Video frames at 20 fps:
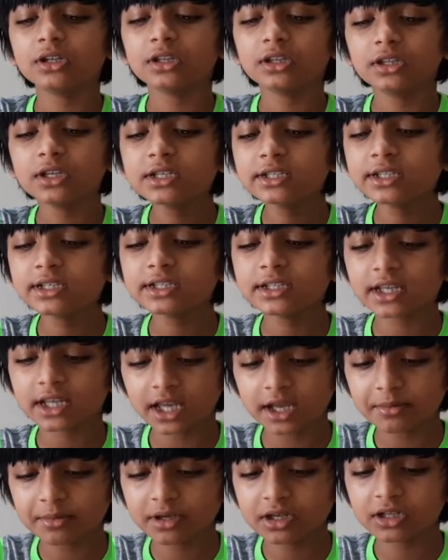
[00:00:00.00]
this is the
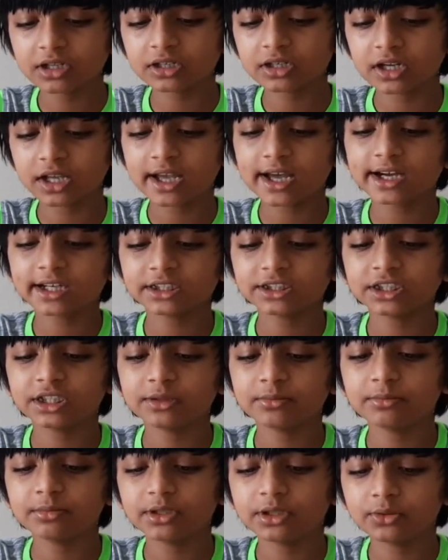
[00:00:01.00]
chemical
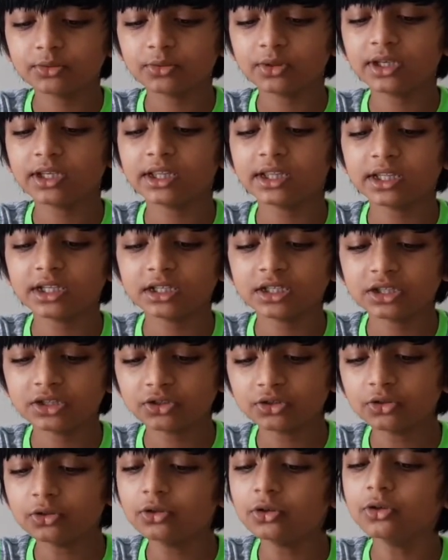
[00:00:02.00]
reaction between these
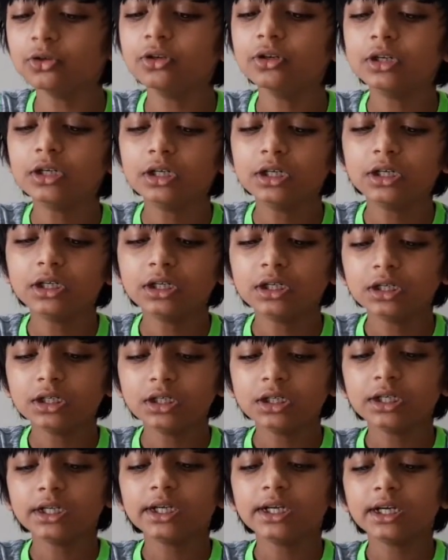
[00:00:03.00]
two.
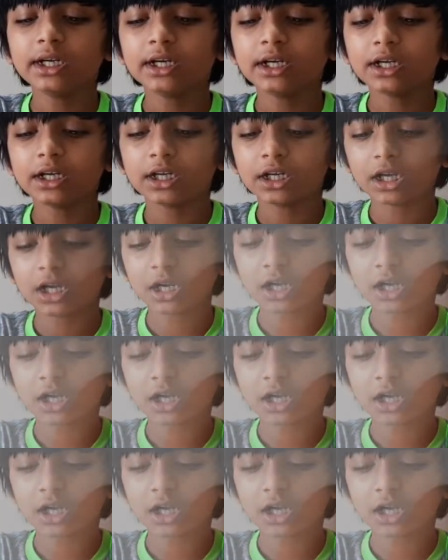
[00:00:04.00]
And now I'm